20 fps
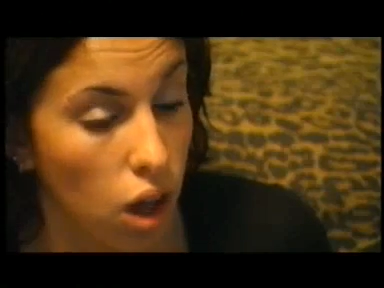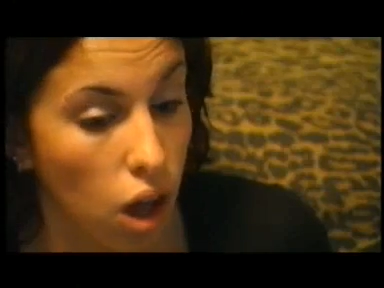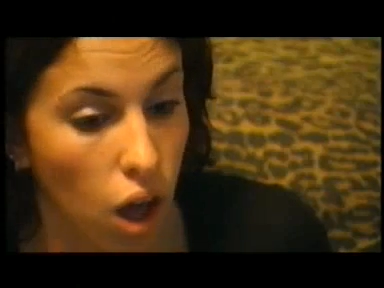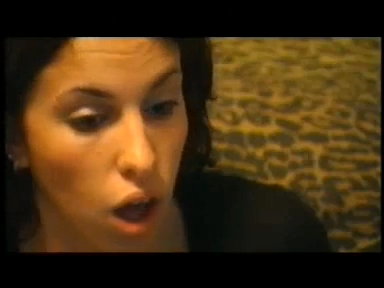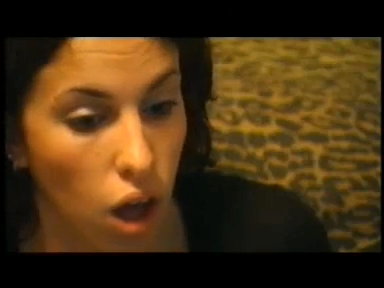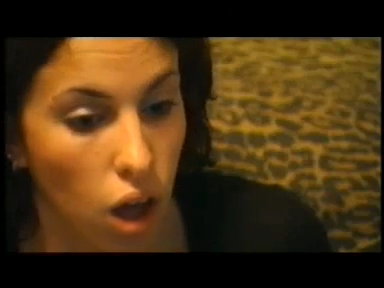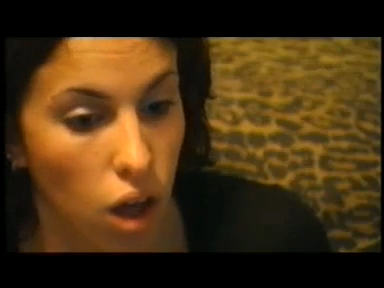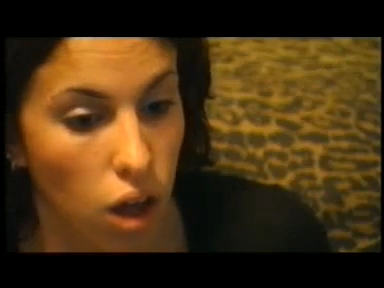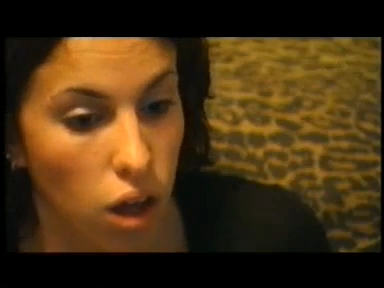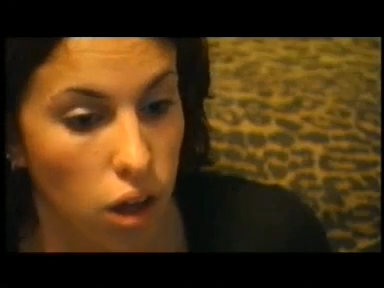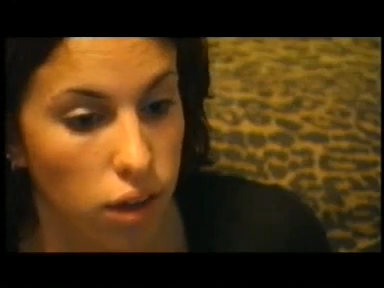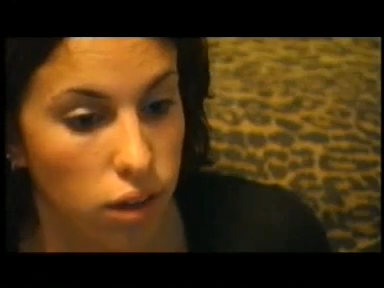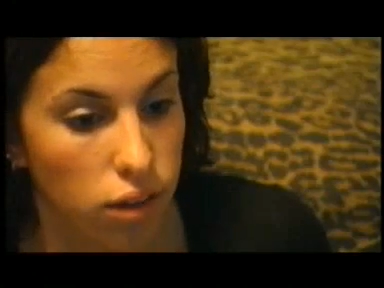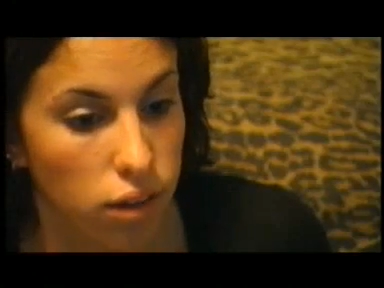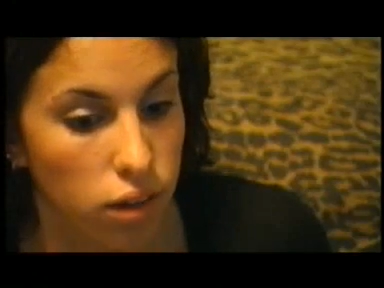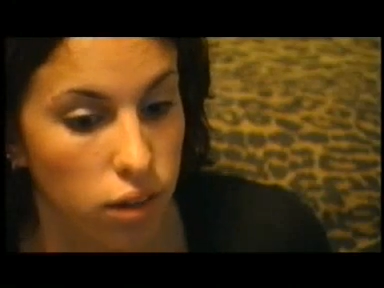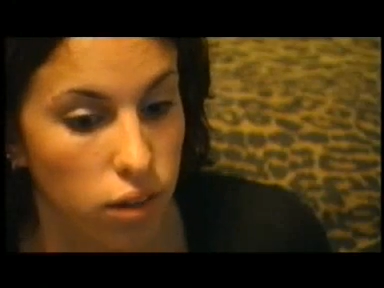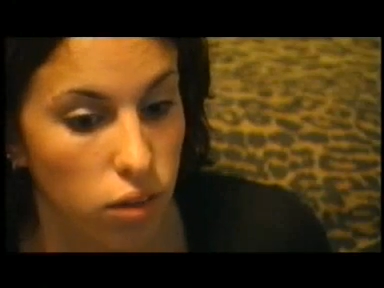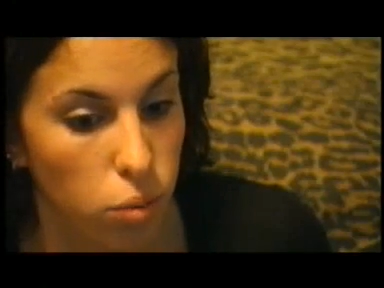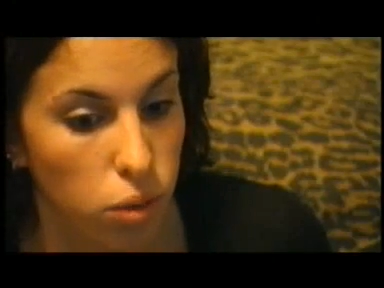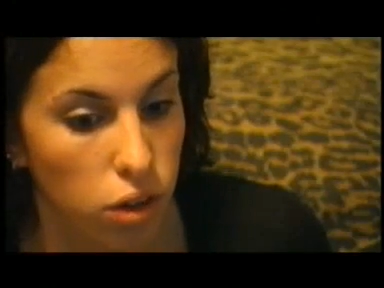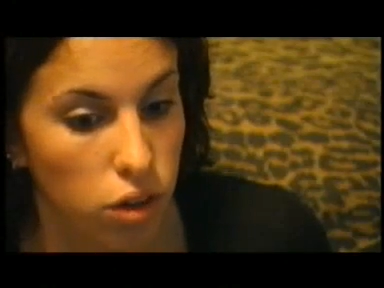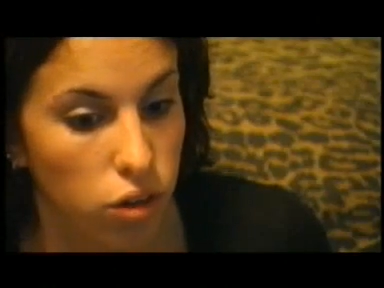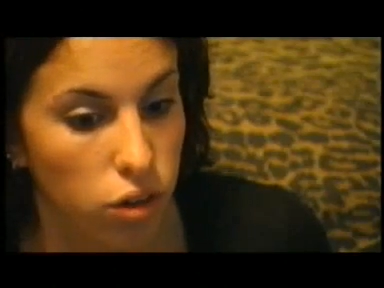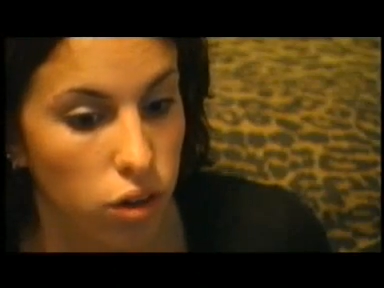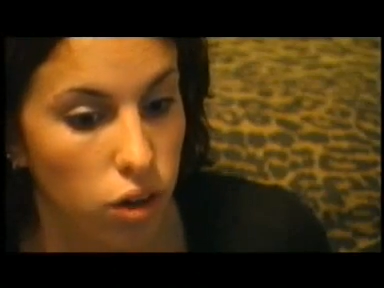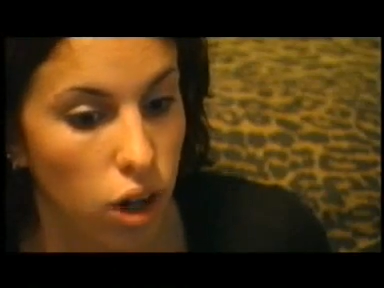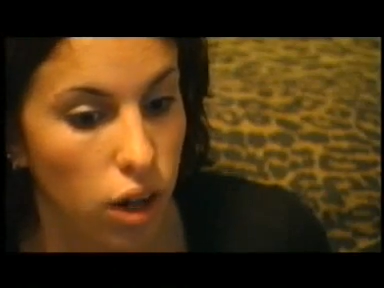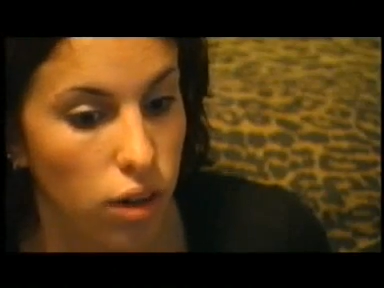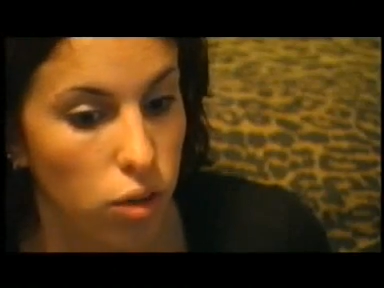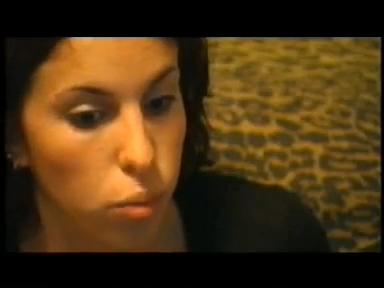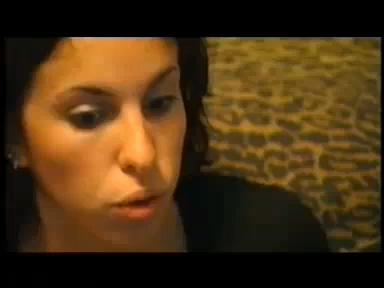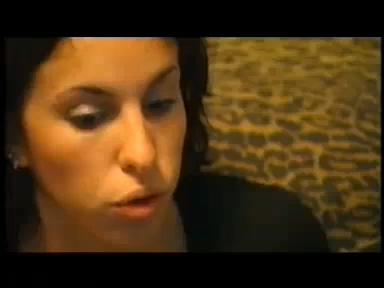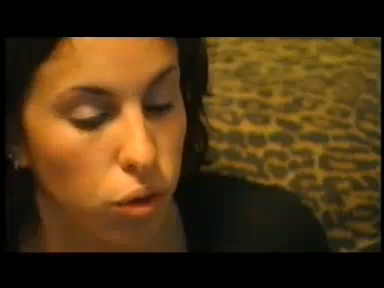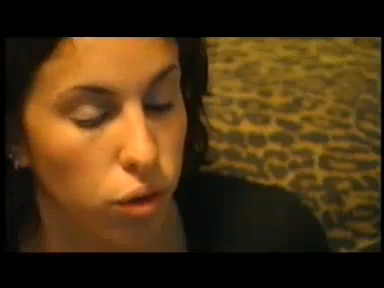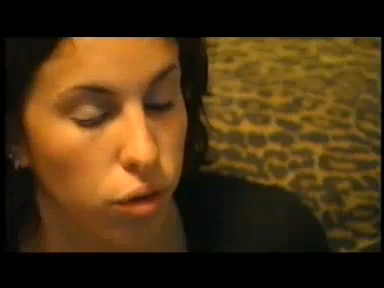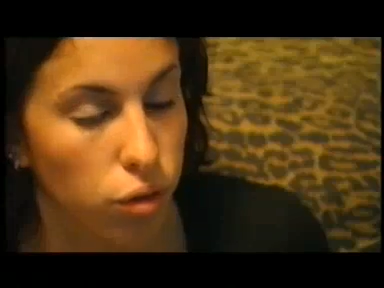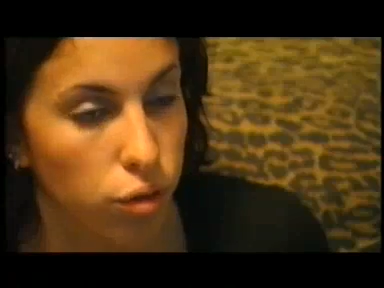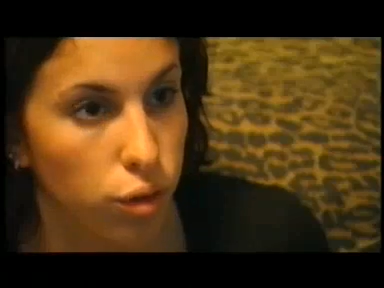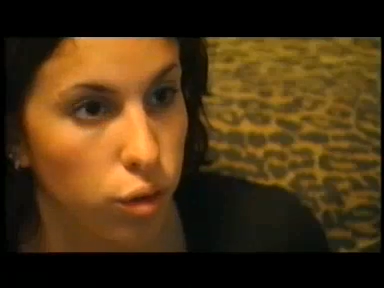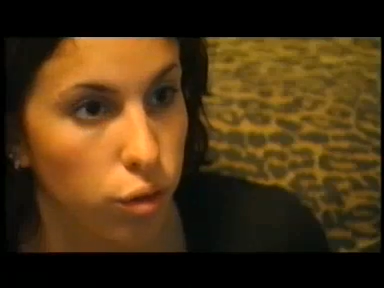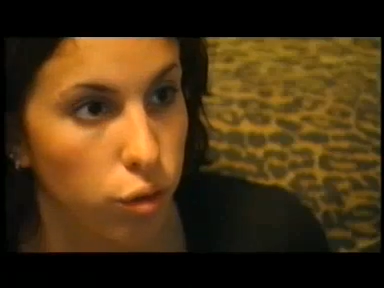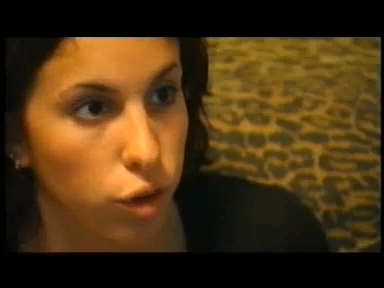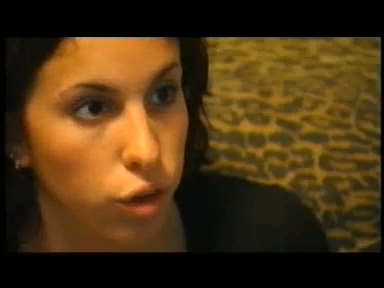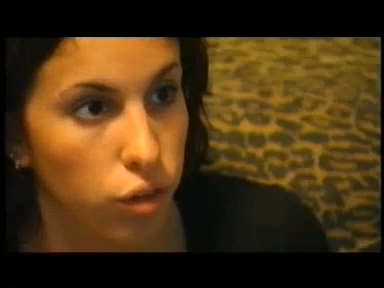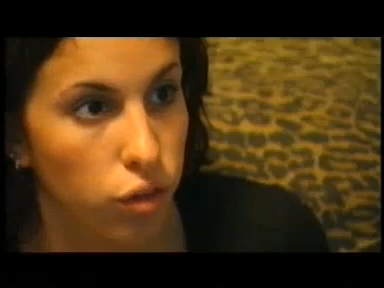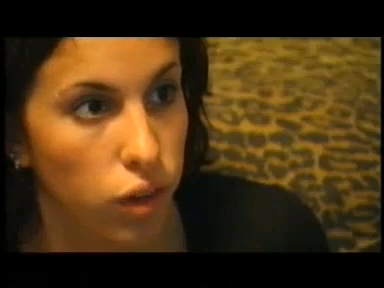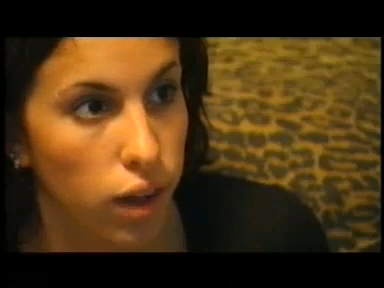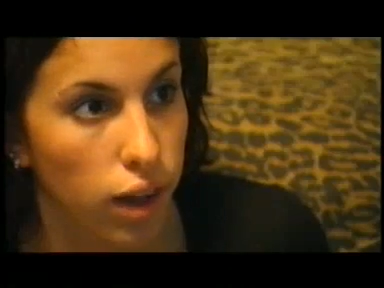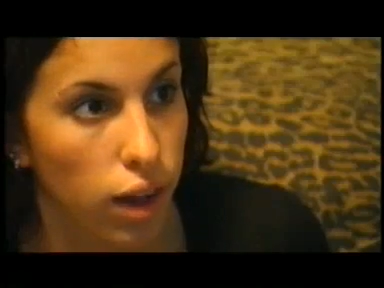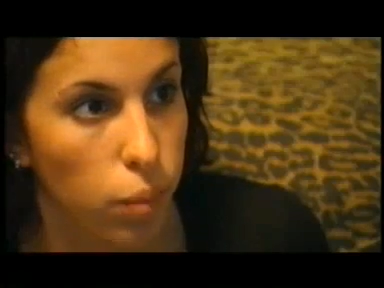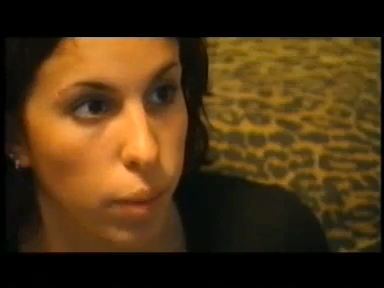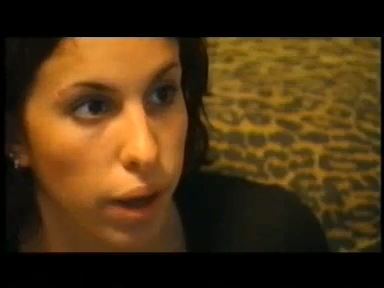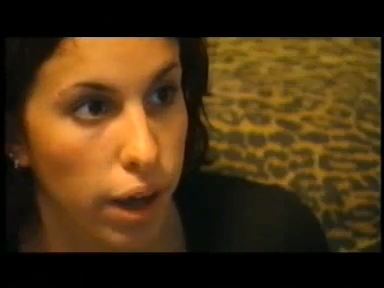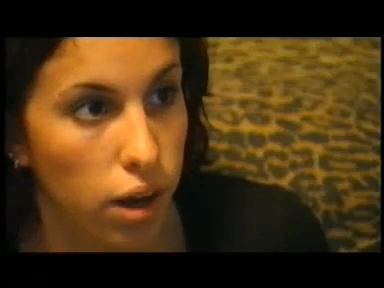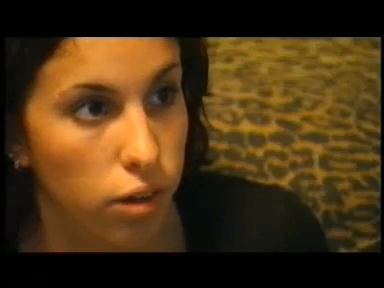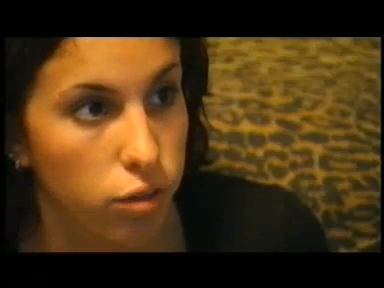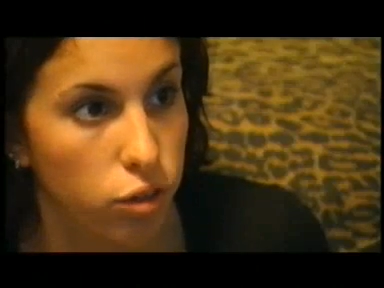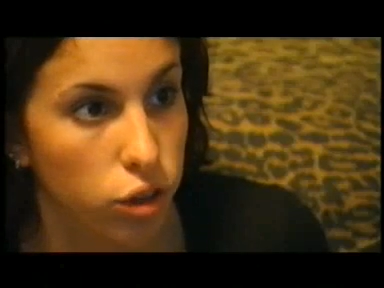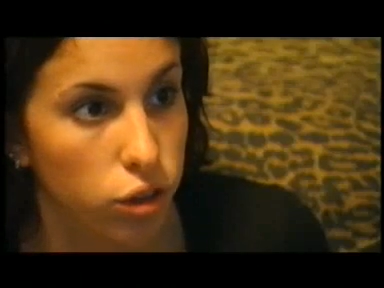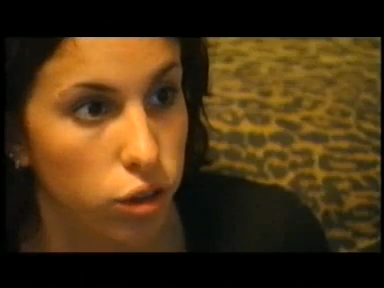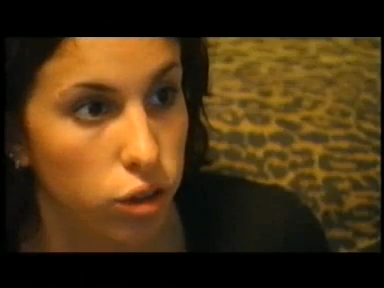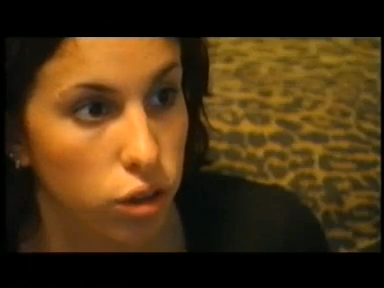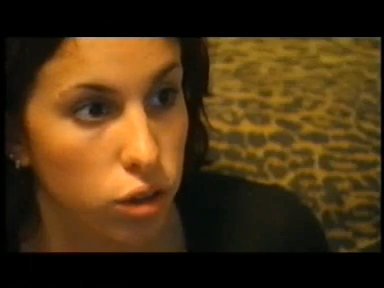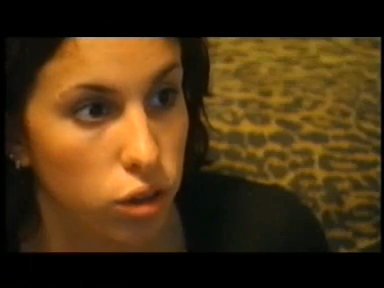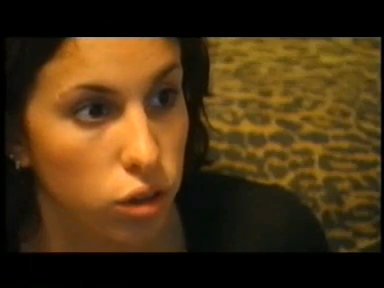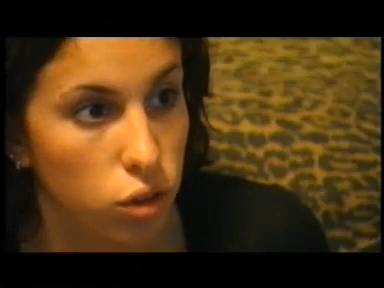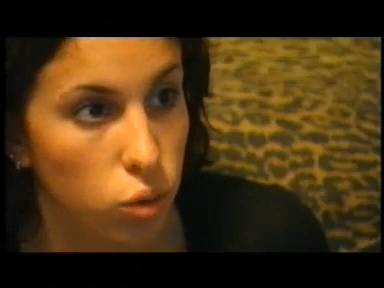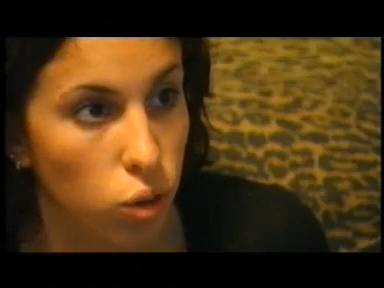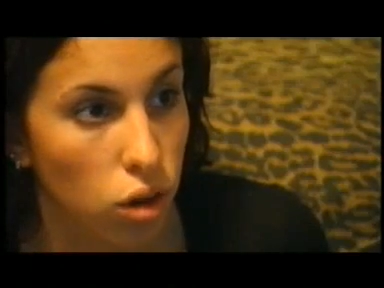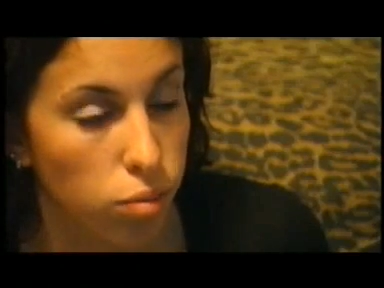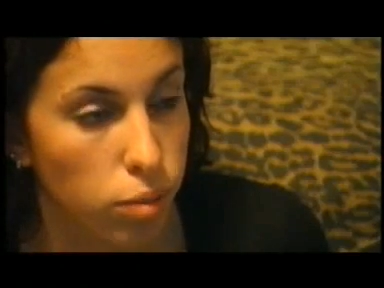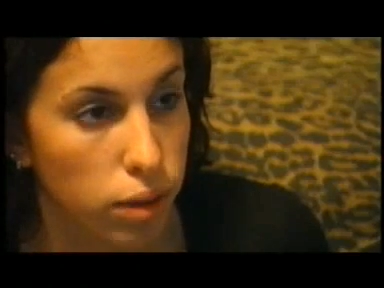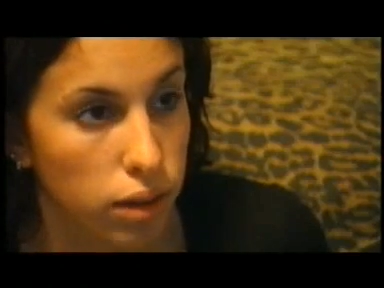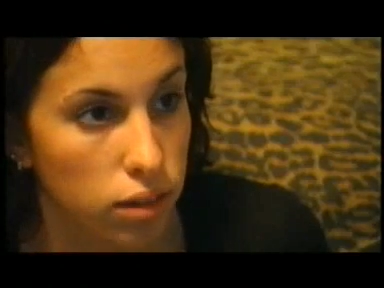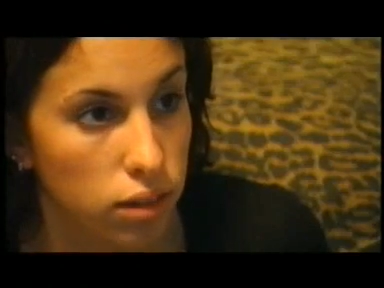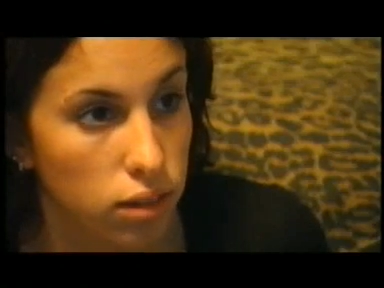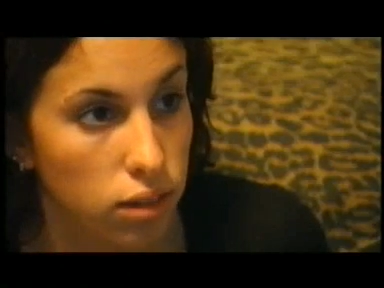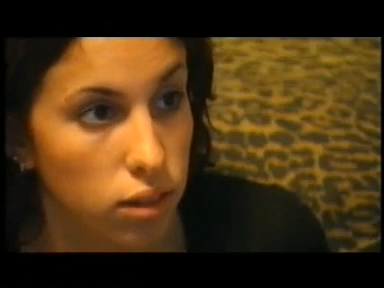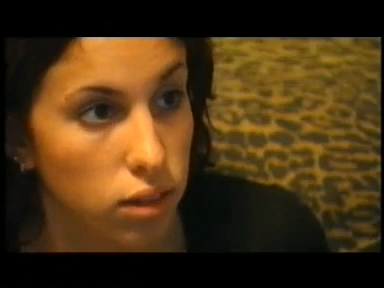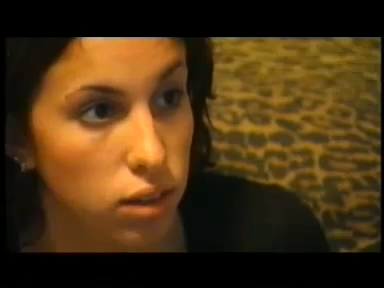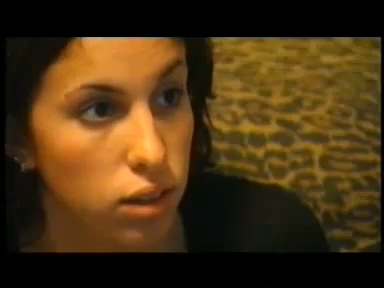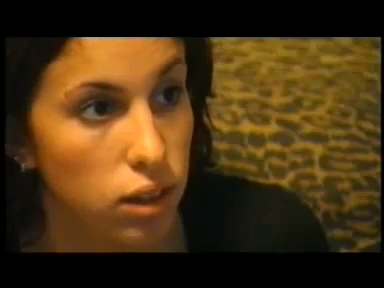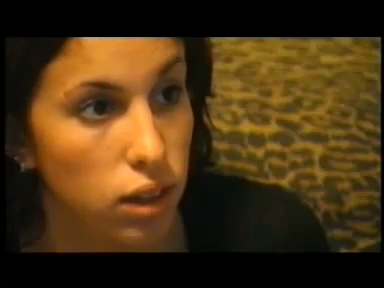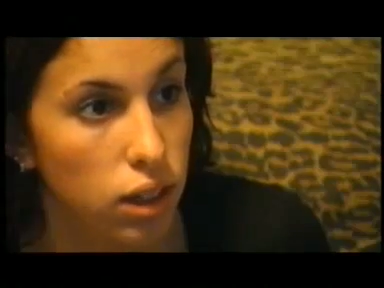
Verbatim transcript: I didn't speak to her at all. I spoke to her for the first time after twelve months.